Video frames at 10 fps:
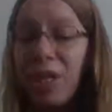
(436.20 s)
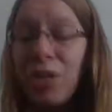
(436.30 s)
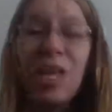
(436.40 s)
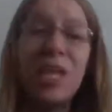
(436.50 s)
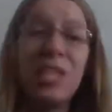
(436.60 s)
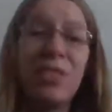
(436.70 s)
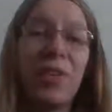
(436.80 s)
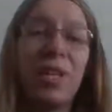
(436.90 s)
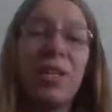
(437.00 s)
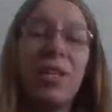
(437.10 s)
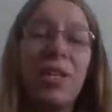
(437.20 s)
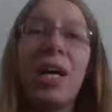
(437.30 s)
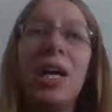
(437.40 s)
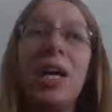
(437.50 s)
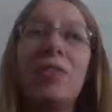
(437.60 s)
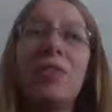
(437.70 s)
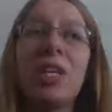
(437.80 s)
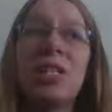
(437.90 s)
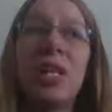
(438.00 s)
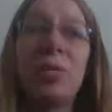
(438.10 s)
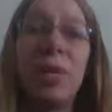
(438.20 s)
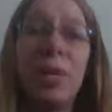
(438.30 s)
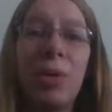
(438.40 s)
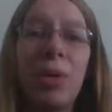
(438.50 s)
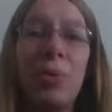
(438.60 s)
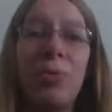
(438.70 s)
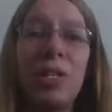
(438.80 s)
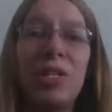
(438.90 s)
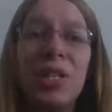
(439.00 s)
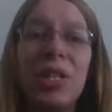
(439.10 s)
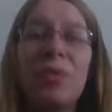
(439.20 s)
yeah, that's fun. I have to cut down my apartment budget.